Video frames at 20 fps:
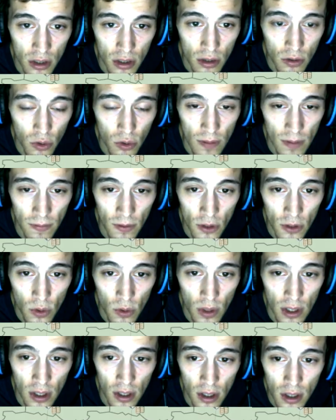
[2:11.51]
sweep through
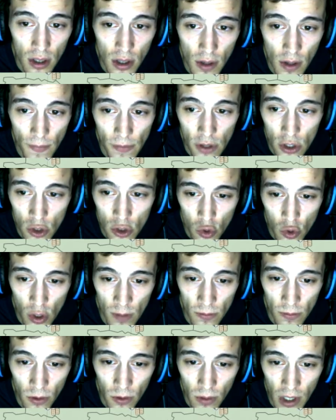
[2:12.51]
Sweden, sweep
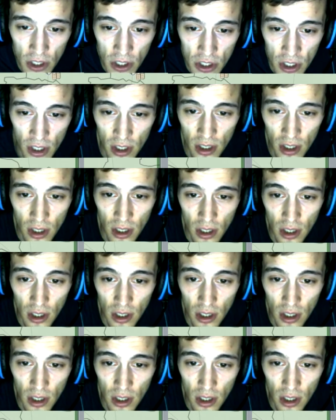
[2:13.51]
through Russia.